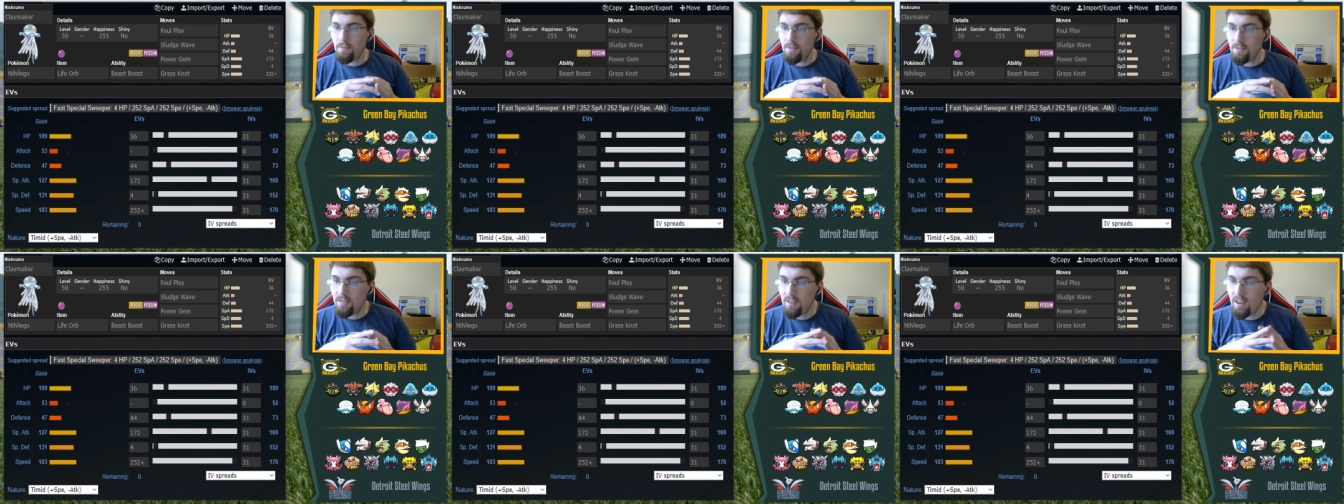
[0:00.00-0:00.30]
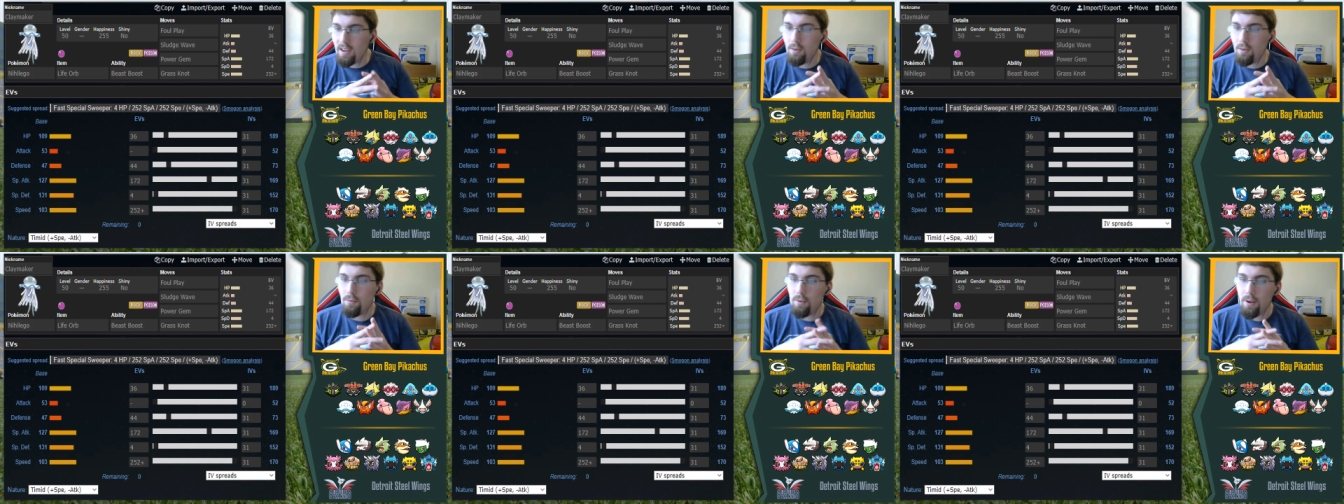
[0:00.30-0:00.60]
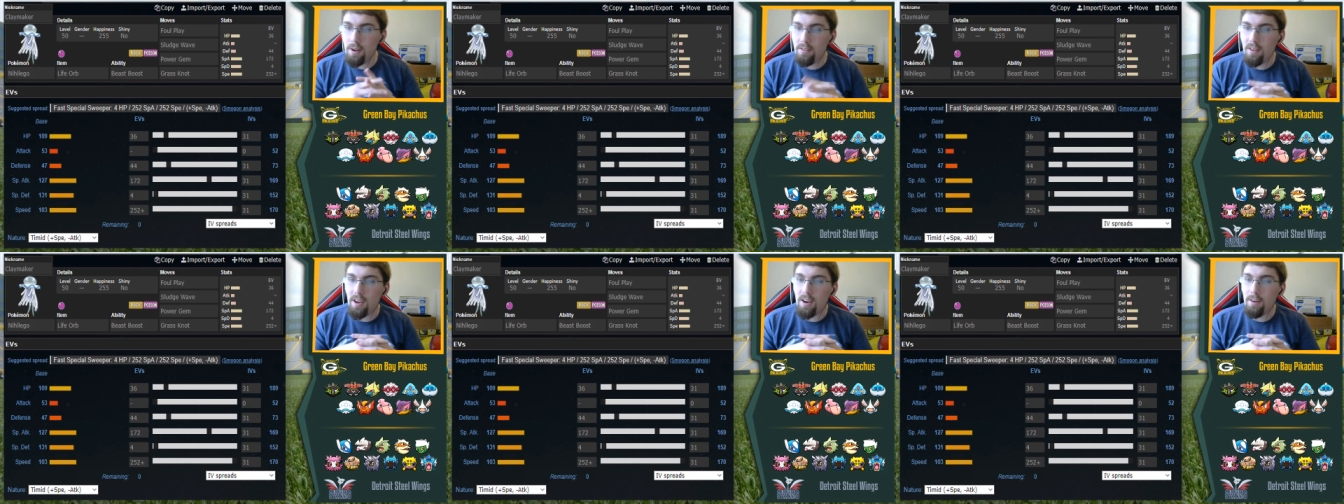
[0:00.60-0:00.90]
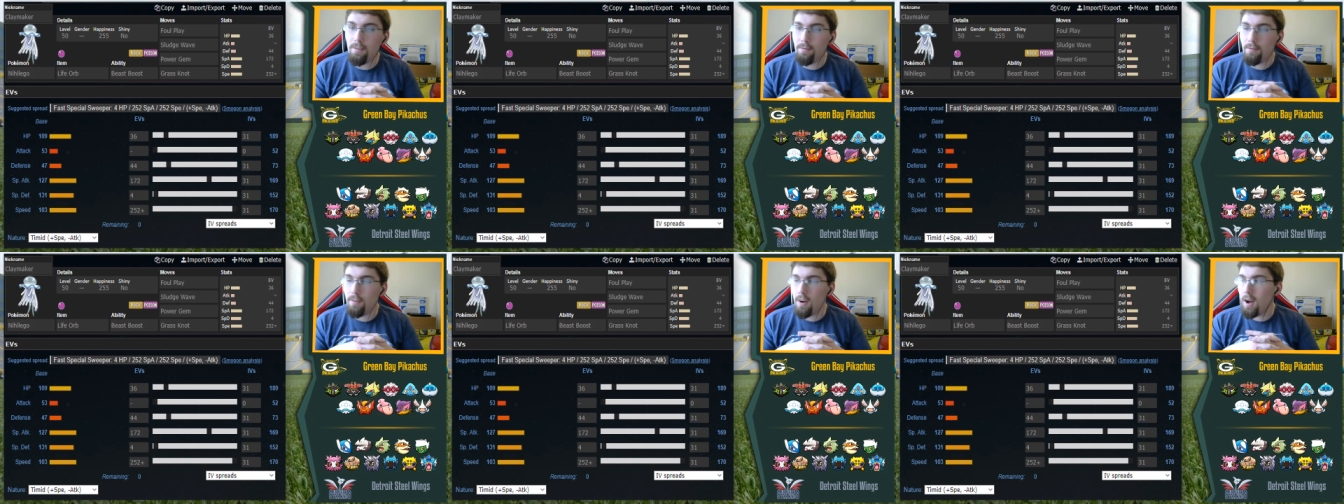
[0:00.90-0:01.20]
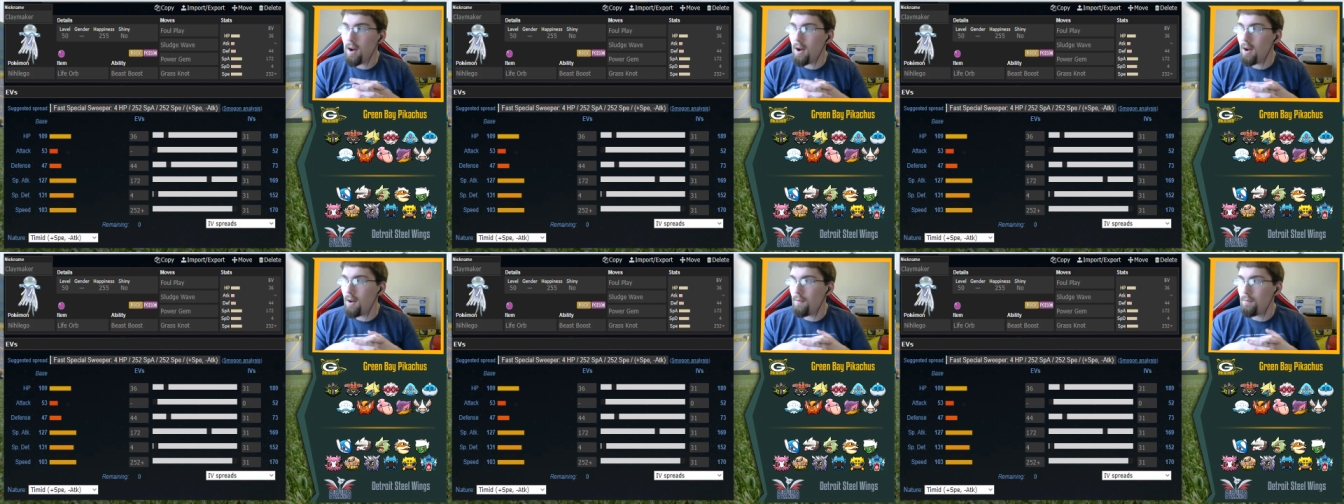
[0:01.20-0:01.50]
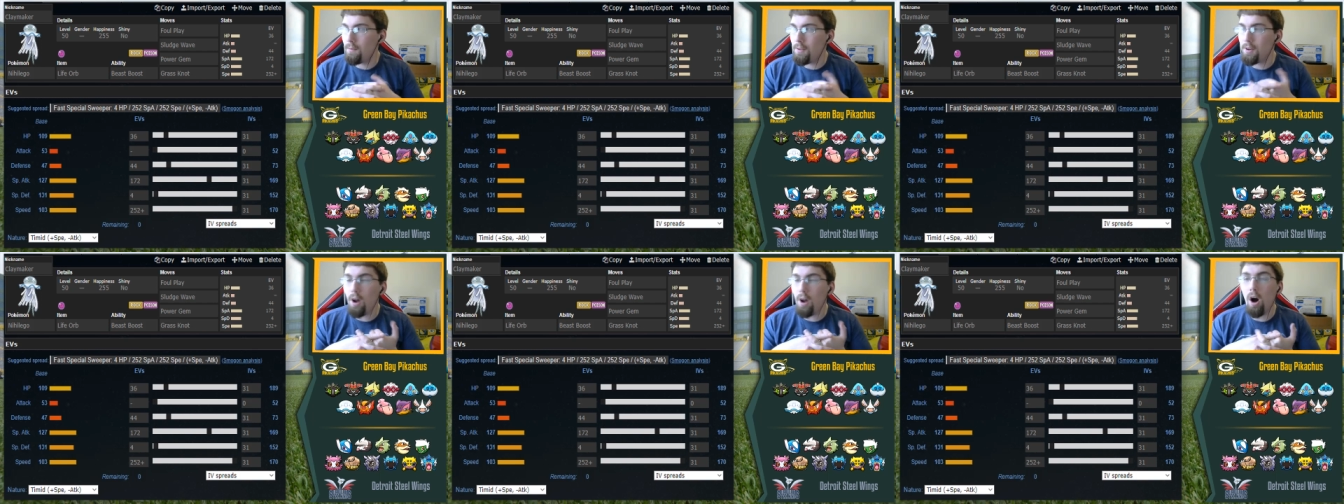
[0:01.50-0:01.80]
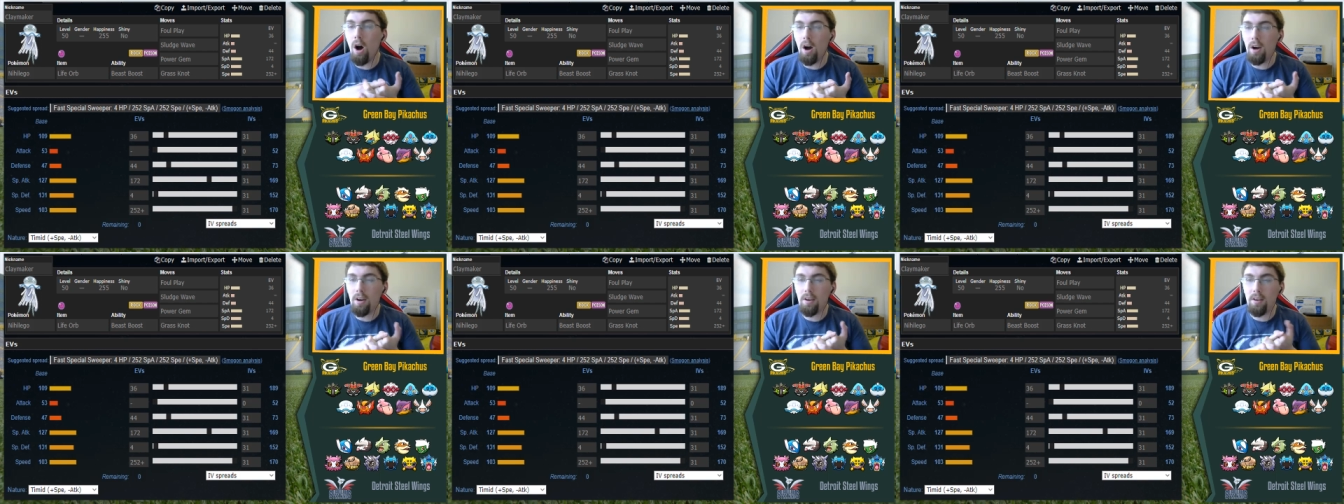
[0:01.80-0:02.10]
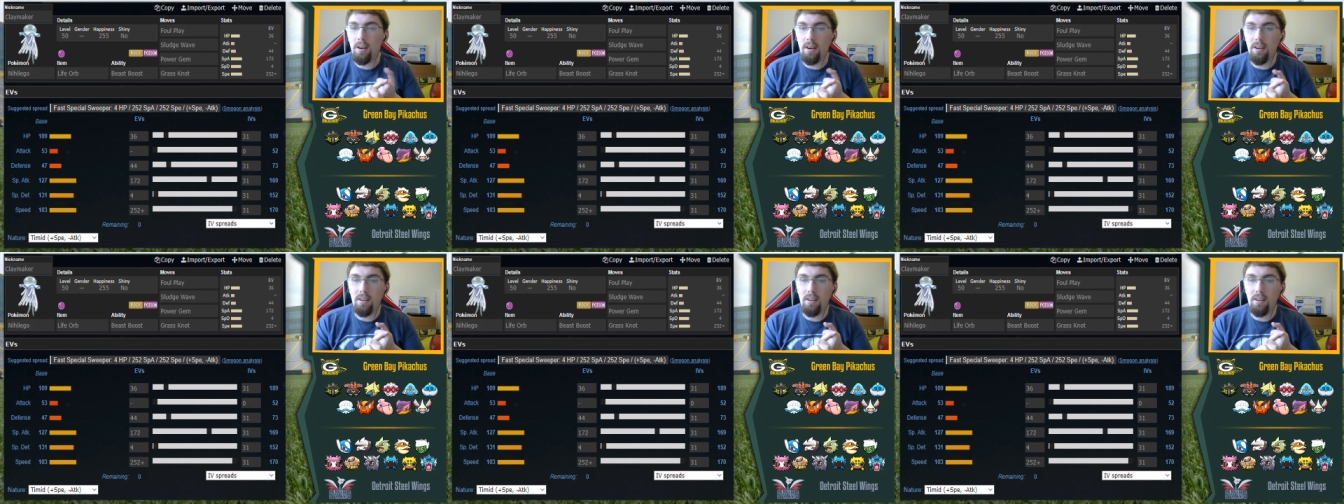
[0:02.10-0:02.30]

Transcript: Sig. It's like uh, the dog.